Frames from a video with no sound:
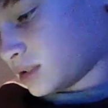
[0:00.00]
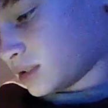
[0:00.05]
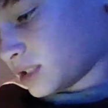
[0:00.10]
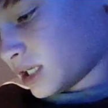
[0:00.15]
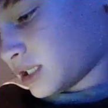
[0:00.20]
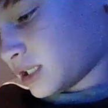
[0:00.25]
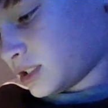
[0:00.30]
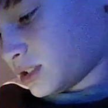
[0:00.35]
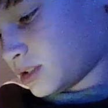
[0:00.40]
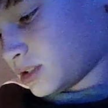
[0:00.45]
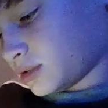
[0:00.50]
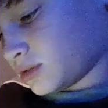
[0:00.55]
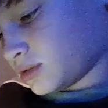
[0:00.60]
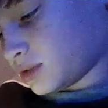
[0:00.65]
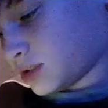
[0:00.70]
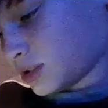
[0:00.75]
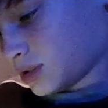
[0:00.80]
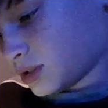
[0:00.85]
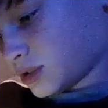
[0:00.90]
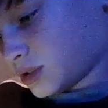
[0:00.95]
side too
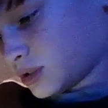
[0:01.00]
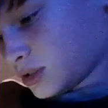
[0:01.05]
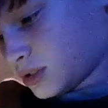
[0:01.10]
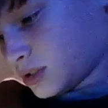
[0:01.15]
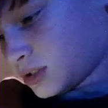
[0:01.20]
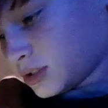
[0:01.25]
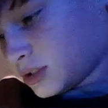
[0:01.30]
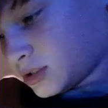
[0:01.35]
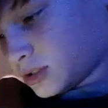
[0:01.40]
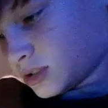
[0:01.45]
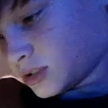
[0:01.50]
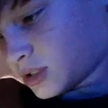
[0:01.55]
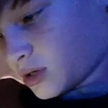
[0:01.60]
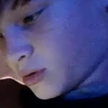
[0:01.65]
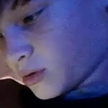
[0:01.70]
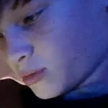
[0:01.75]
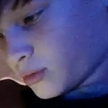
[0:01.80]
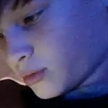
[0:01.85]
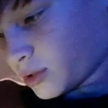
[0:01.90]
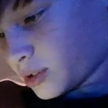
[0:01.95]
so
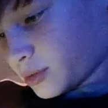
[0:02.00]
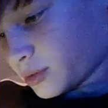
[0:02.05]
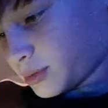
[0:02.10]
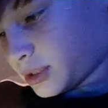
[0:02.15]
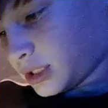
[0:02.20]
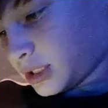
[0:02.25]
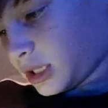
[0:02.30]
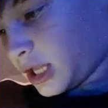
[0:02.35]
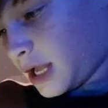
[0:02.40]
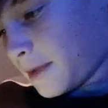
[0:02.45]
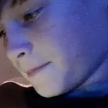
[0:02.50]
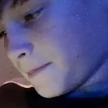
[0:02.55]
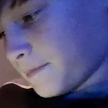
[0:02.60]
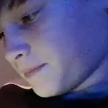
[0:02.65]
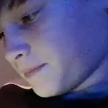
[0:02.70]
don't worry about that